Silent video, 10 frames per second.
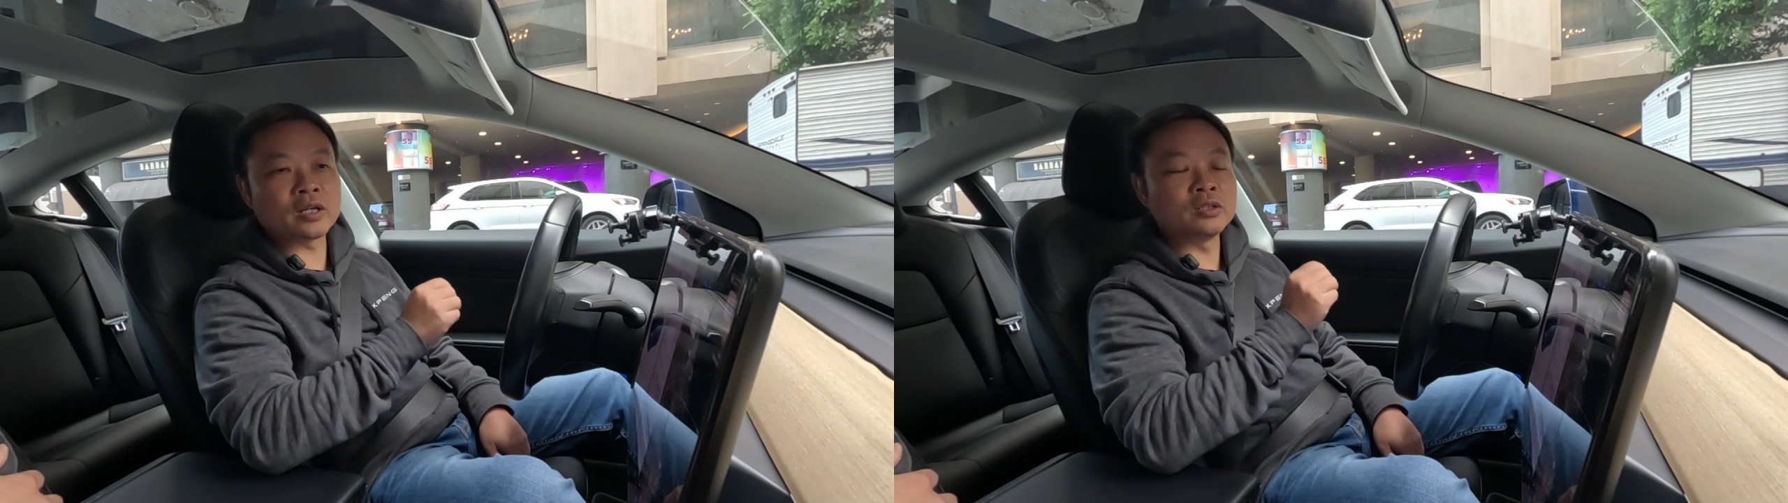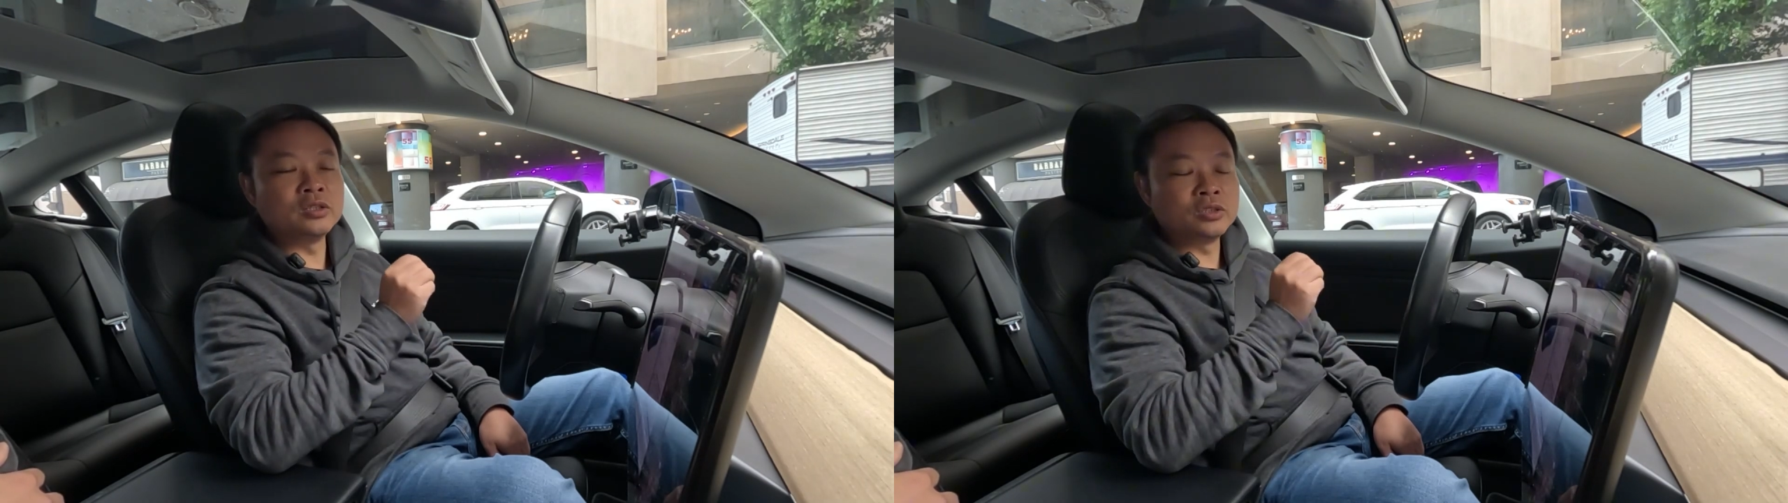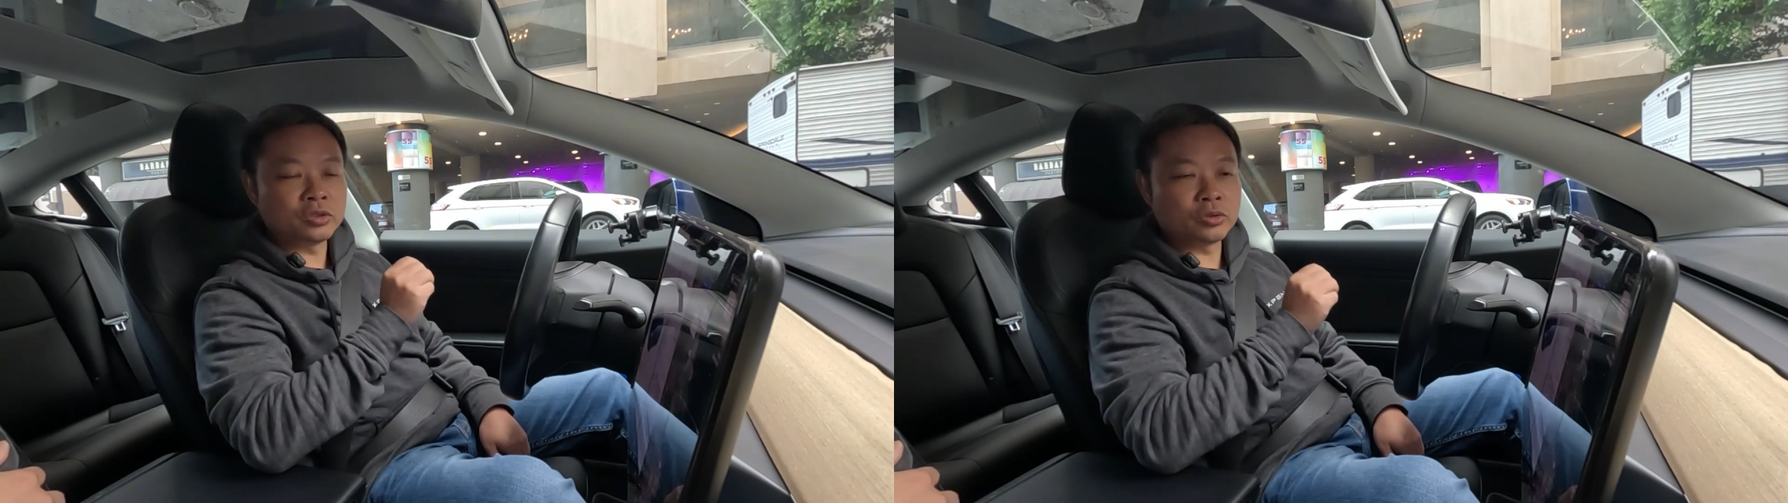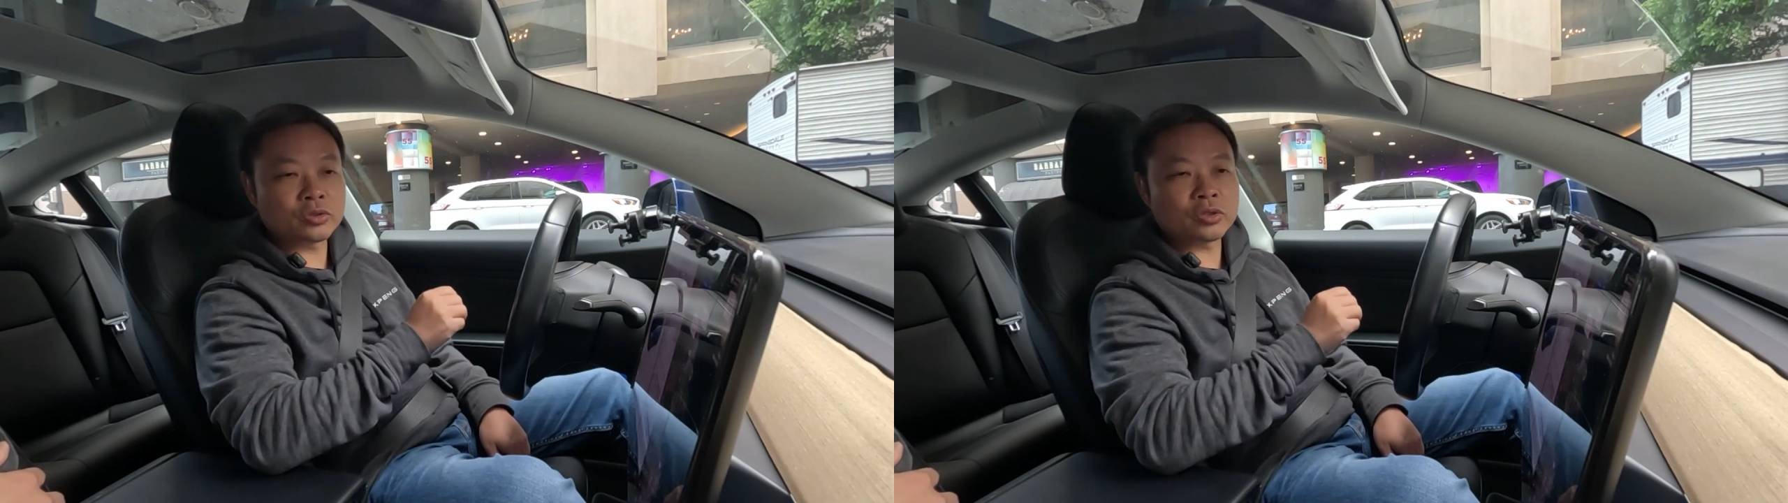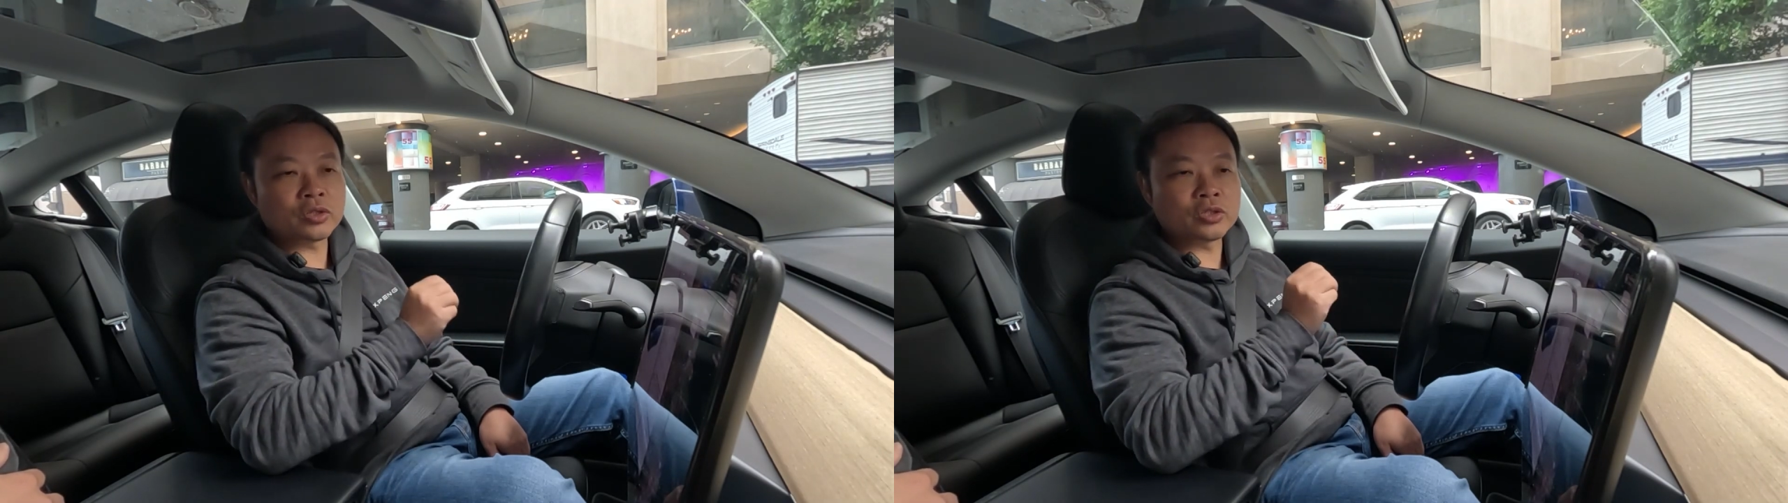the
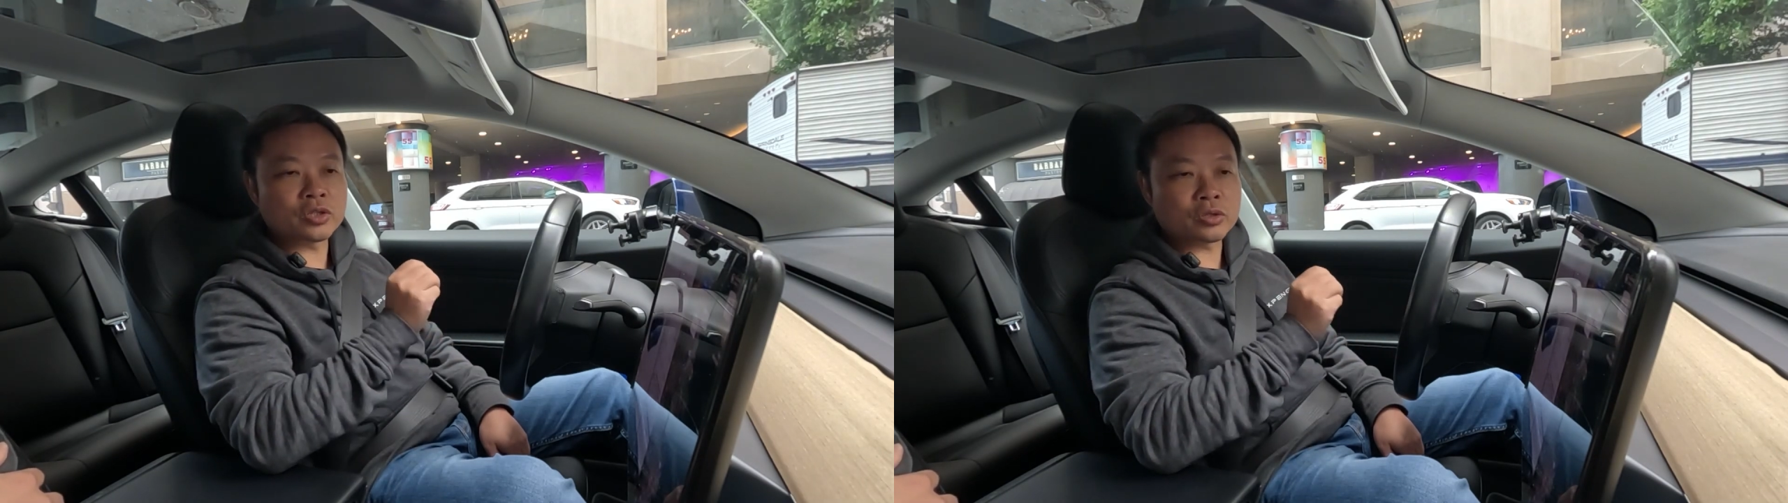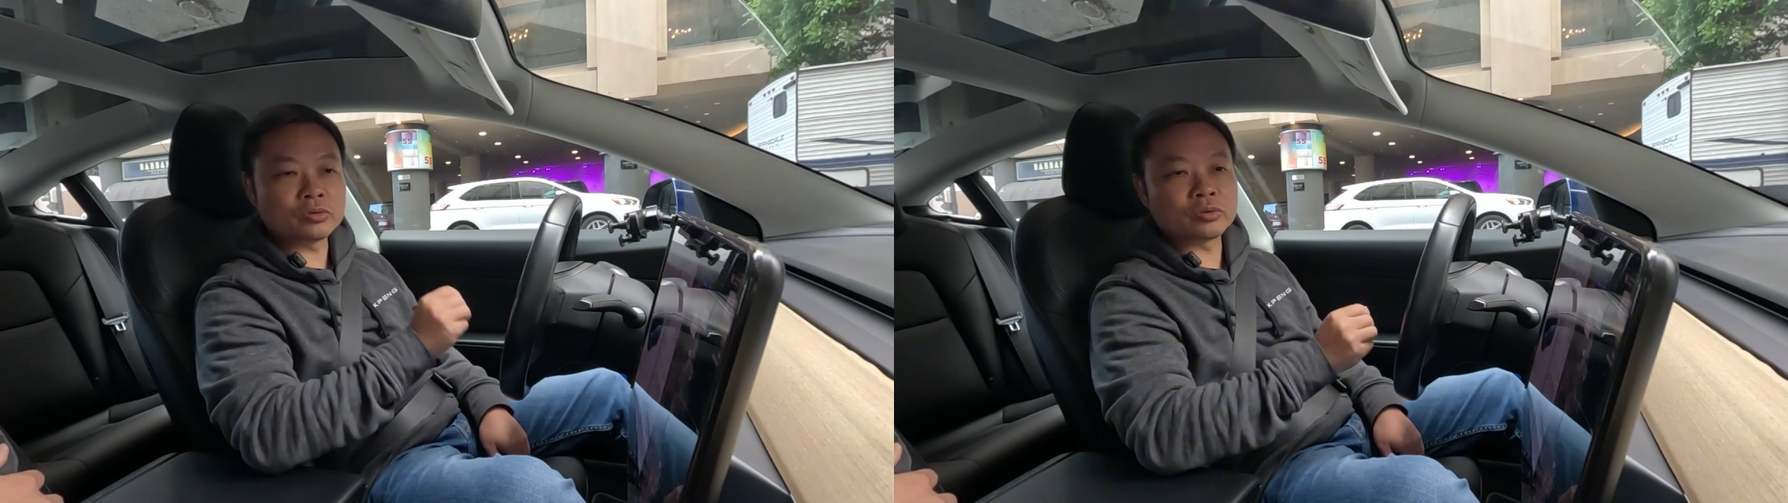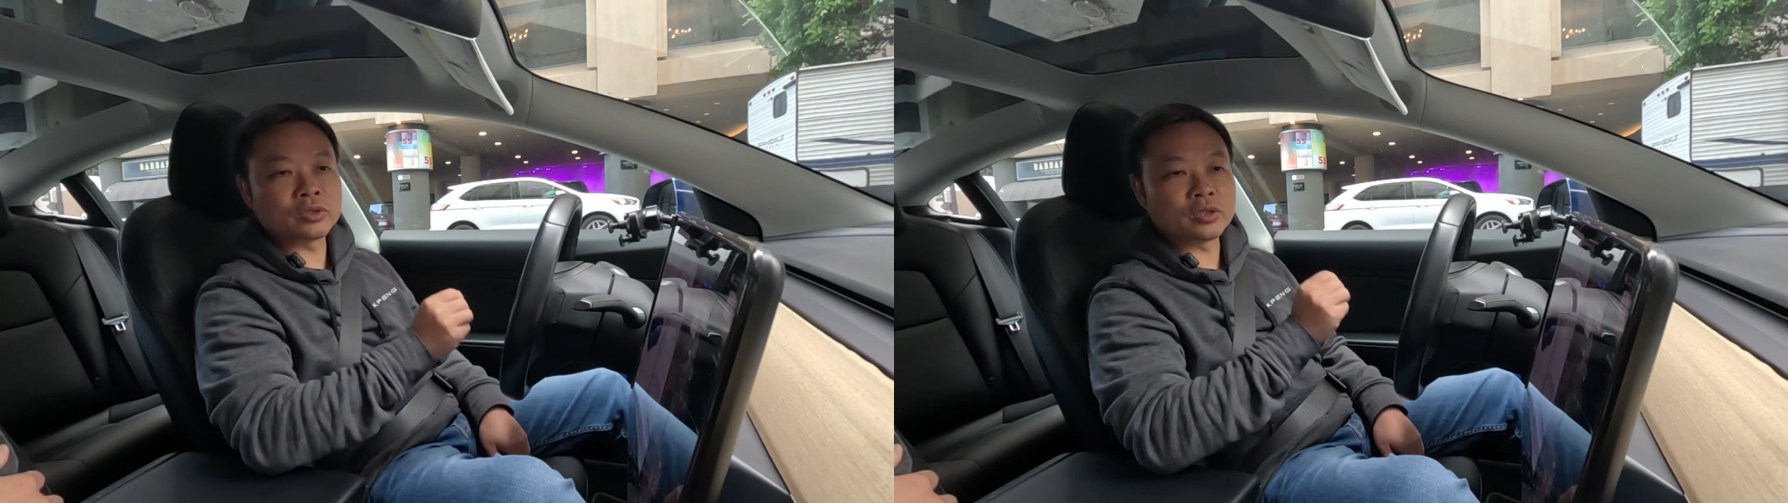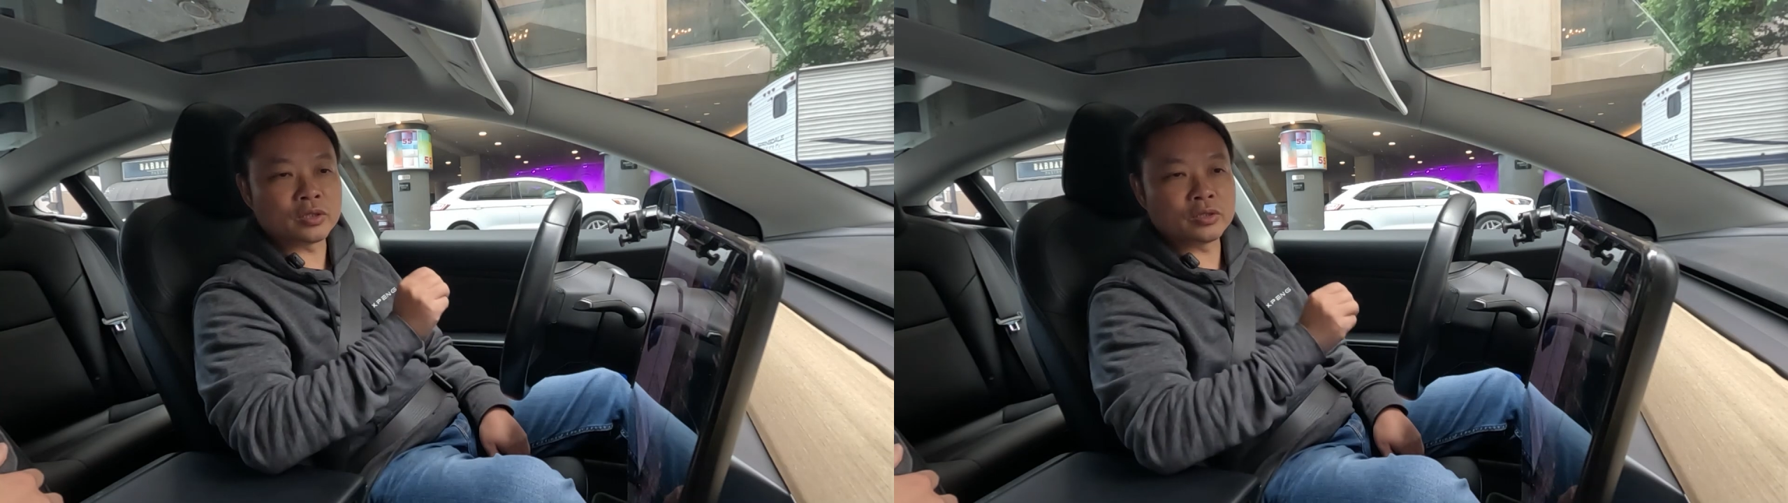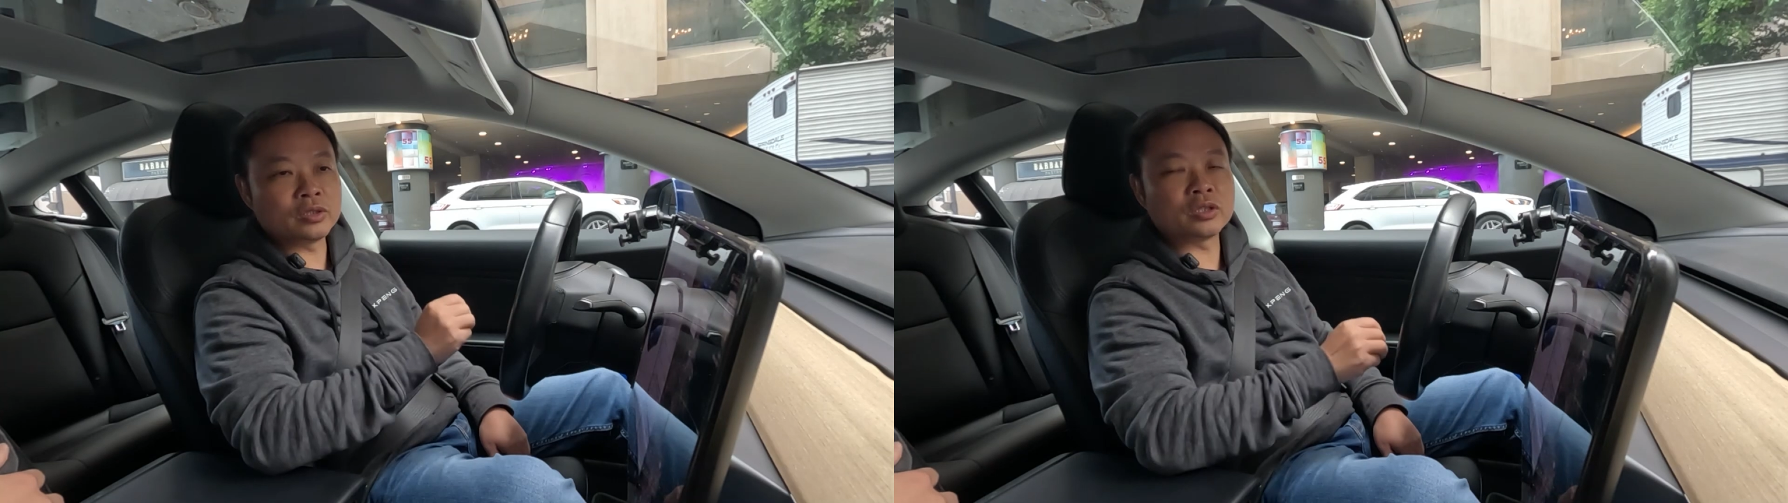experience that we get from
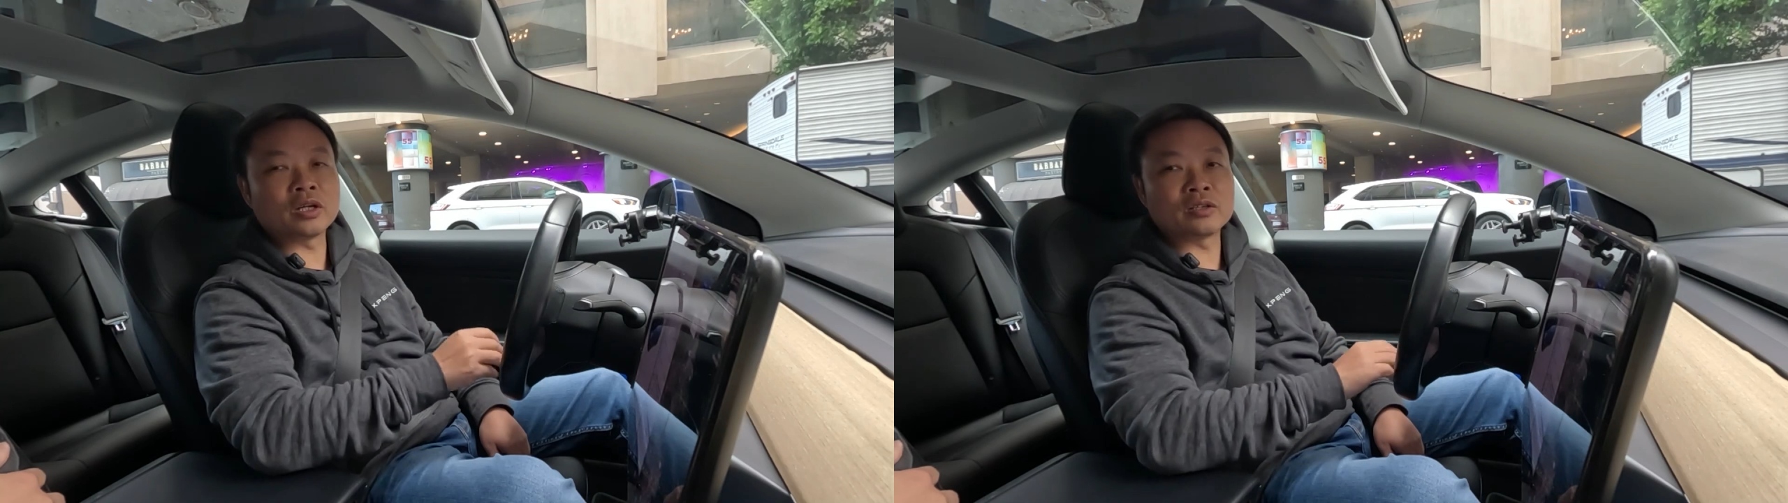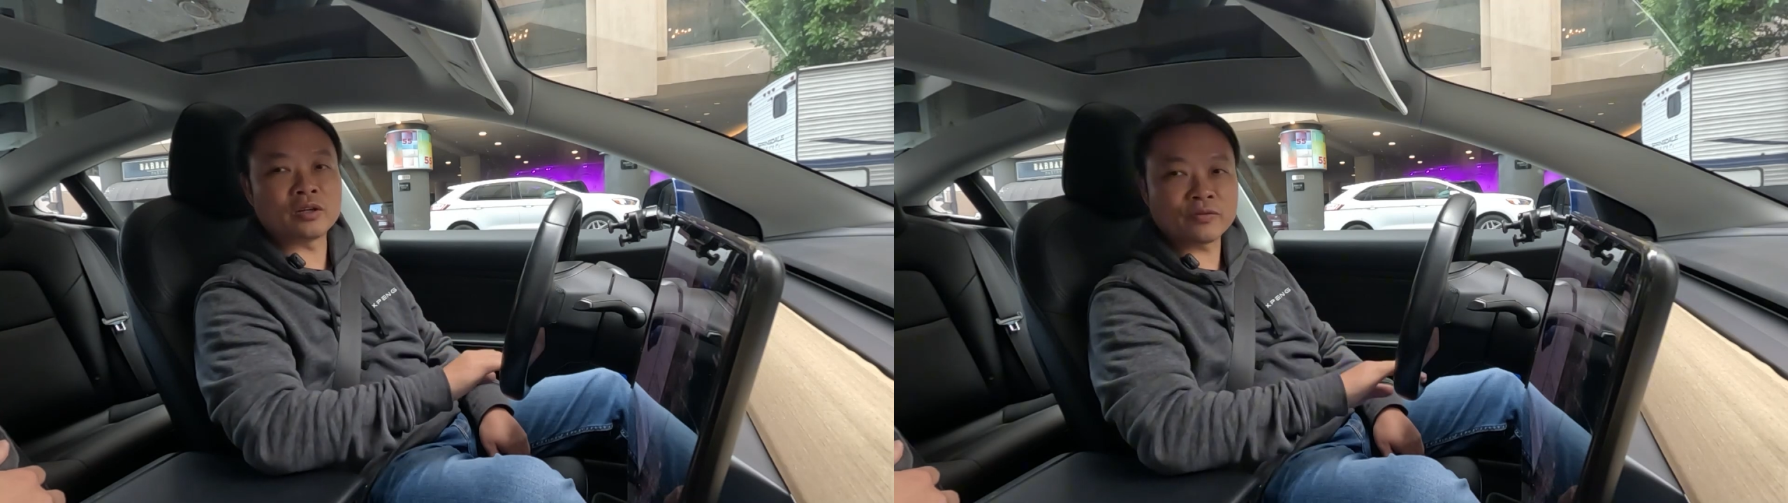FSD,